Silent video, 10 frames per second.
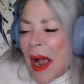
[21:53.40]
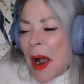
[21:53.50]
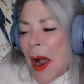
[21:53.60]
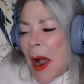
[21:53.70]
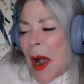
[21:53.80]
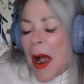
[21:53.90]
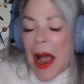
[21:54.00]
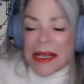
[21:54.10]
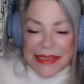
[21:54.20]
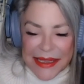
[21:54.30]

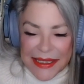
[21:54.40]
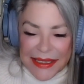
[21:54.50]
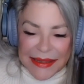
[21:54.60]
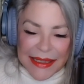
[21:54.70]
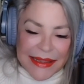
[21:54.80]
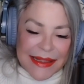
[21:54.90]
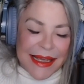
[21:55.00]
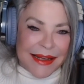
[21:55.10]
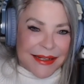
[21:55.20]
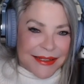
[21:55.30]
I think that
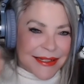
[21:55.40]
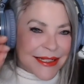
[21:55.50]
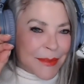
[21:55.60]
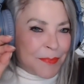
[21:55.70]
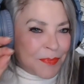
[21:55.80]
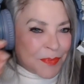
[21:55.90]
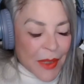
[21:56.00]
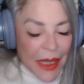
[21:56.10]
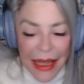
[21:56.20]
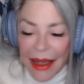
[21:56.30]
that is
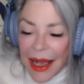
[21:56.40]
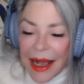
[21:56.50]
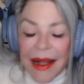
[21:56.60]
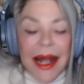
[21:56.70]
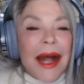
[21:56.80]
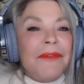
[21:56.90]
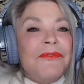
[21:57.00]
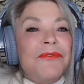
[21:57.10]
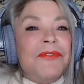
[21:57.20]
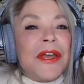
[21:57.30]

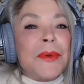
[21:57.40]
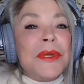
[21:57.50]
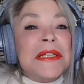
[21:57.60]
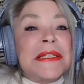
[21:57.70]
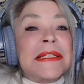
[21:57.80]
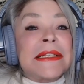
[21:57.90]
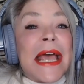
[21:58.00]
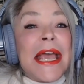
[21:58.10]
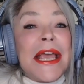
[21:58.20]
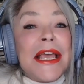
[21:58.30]
very
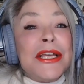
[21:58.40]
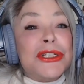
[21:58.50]
sage